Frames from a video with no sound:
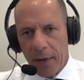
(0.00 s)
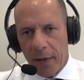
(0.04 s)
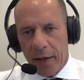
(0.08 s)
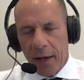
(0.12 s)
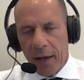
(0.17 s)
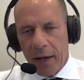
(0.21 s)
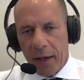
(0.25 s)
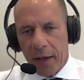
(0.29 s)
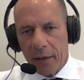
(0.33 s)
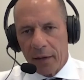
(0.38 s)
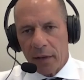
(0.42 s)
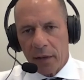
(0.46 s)

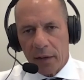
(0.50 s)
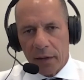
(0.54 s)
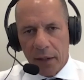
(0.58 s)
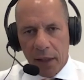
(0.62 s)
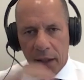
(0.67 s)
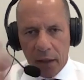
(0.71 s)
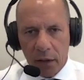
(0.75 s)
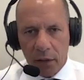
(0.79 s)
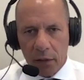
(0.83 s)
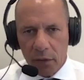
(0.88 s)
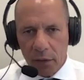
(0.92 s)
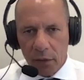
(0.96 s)
And
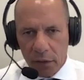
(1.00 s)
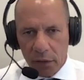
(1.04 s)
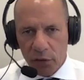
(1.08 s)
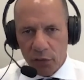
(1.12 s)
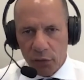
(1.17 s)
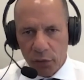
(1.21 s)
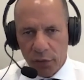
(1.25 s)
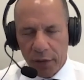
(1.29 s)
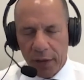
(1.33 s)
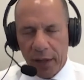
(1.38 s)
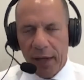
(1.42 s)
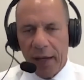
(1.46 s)
thank goodness
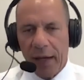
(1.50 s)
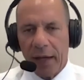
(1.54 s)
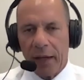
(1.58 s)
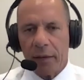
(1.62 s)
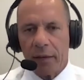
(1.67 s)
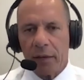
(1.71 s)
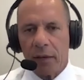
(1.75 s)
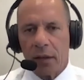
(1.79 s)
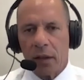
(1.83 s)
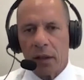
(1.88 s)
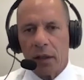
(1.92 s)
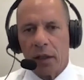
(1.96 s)
for that,
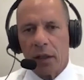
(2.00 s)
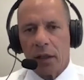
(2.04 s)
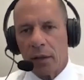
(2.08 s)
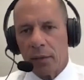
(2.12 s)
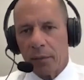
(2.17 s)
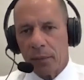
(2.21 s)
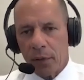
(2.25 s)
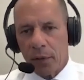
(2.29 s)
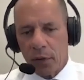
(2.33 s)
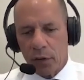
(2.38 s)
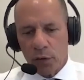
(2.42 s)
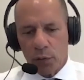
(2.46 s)
uh,
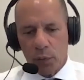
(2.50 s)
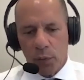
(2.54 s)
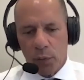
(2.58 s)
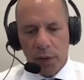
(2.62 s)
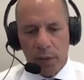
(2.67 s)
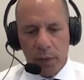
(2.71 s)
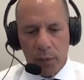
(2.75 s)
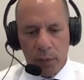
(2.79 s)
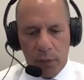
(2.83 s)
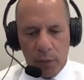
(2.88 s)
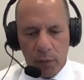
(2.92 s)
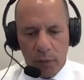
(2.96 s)
because
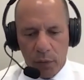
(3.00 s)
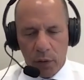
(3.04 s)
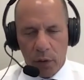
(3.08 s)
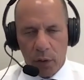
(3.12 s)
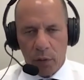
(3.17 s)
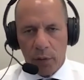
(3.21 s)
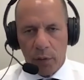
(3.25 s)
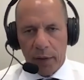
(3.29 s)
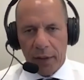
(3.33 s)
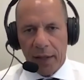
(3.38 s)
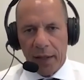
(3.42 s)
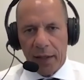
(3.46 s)
we we
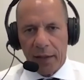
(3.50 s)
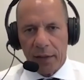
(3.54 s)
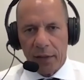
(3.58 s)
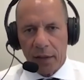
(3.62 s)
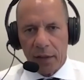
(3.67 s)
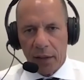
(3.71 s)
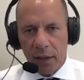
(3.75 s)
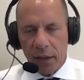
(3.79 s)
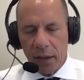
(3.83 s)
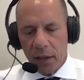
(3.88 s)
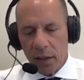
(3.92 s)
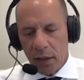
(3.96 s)
already had
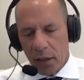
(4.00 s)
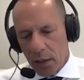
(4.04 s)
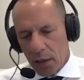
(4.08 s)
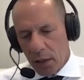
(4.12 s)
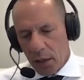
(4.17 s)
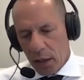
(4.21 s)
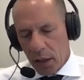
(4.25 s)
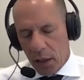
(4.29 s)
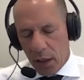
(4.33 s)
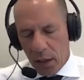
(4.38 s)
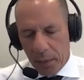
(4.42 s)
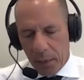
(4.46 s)
the
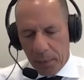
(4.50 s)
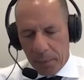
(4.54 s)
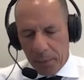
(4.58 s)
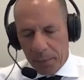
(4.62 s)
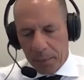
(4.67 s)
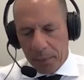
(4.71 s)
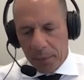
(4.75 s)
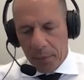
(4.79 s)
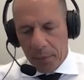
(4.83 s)
uh, the